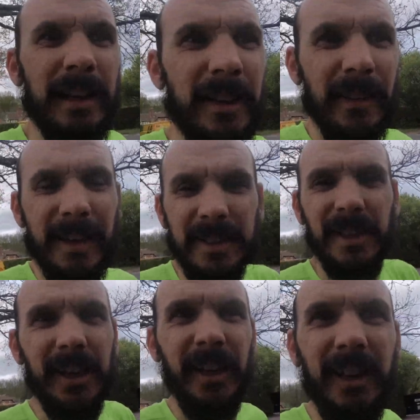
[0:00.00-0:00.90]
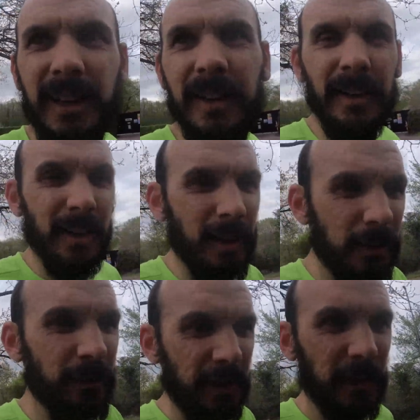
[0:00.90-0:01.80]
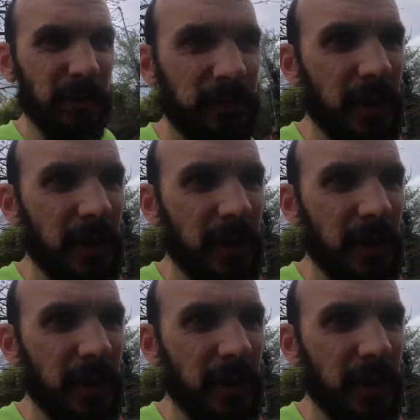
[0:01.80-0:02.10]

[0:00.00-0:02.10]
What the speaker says: look at this, a field of